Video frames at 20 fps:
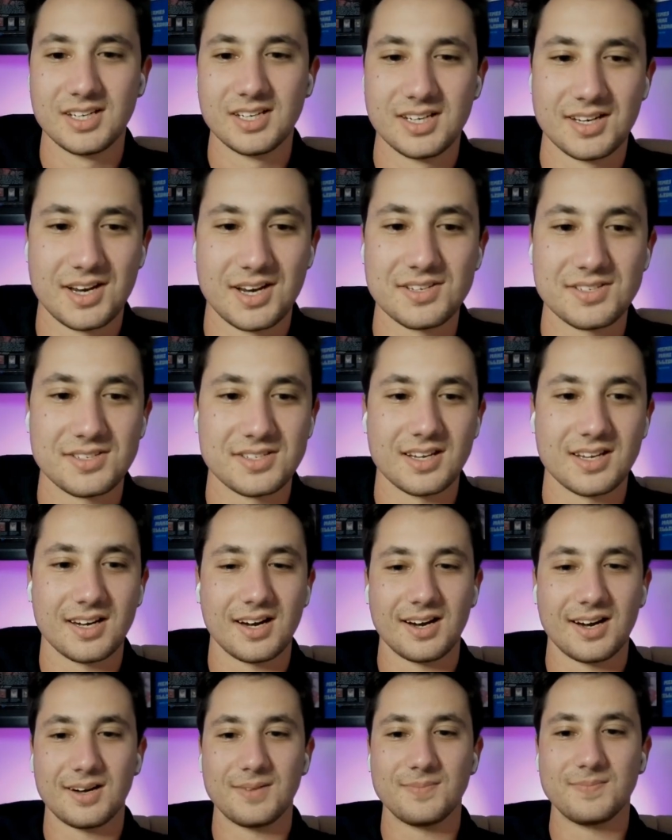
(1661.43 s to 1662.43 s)
because
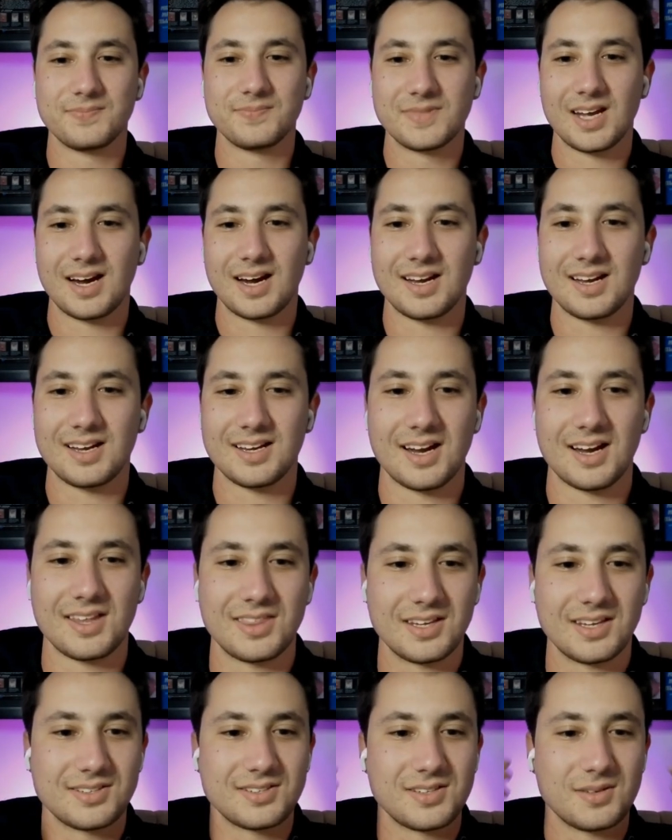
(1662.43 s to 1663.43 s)
I
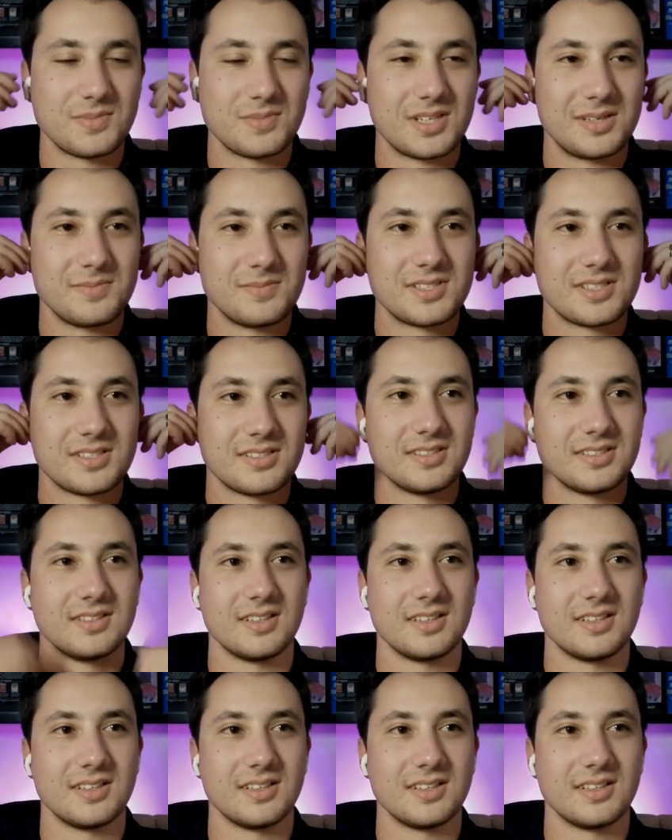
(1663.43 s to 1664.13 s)
think sometimes